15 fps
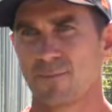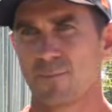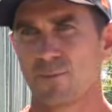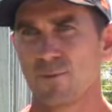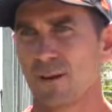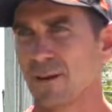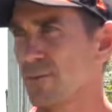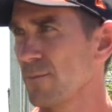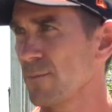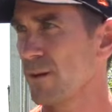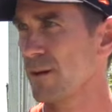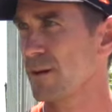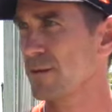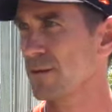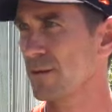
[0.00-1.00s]
brilliant
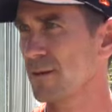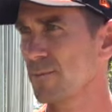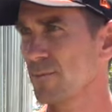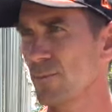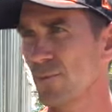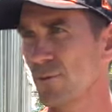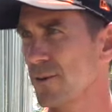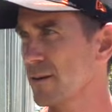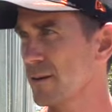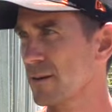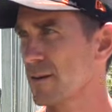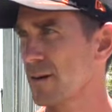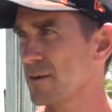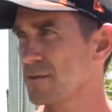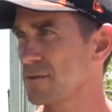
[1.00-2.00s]
bloke and a brilliant
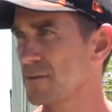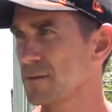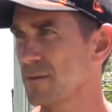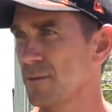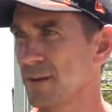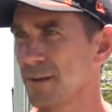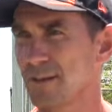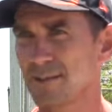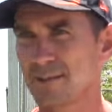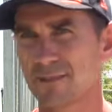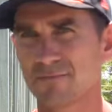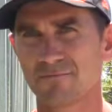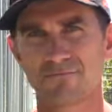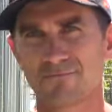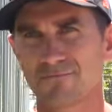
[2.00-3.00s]
coach. I mean, he's